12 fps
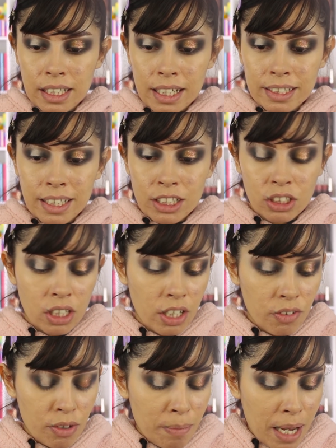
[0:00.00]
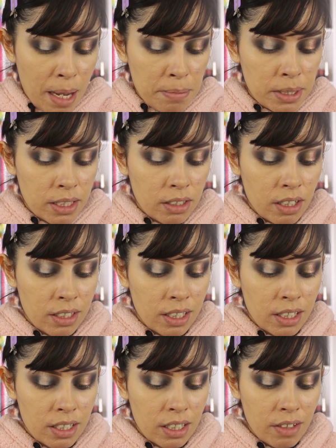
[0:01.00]
Did I say sorry for my accent on
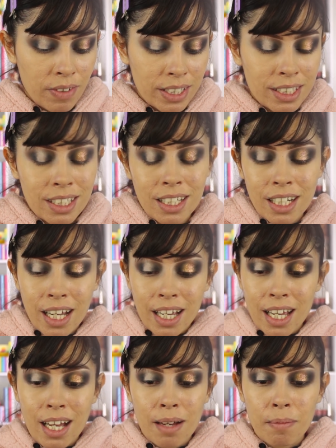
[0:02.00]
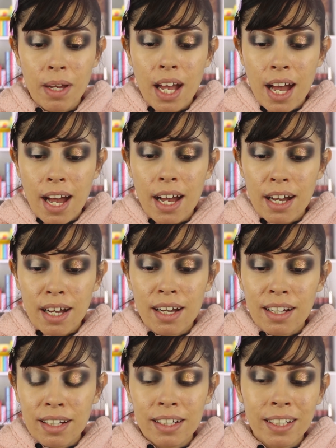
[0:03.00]
here? If I didn't, I am.
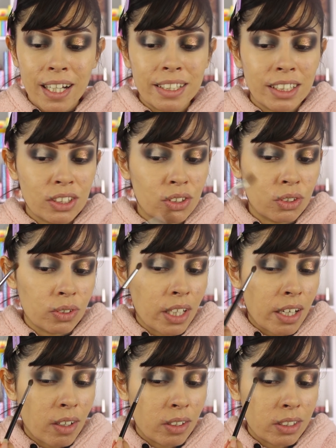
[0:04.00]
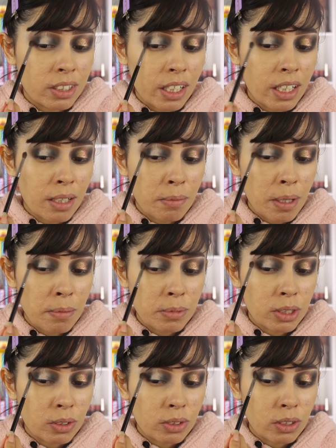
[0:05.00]
I tend to do that all the time. I'm
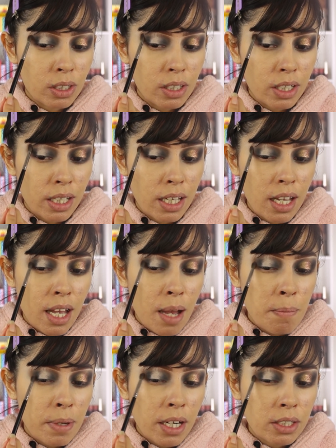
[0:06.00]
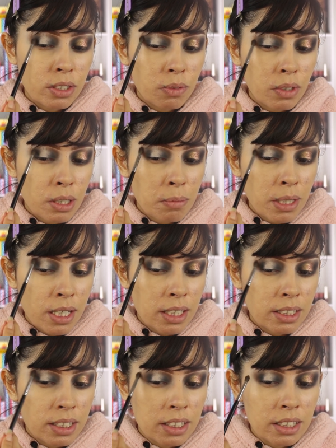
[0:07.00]
so sorry, but I do want to be
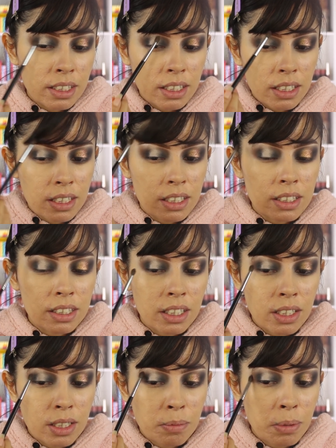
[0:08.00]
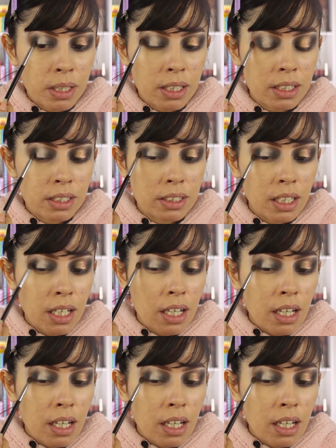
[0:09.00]
consistent this year because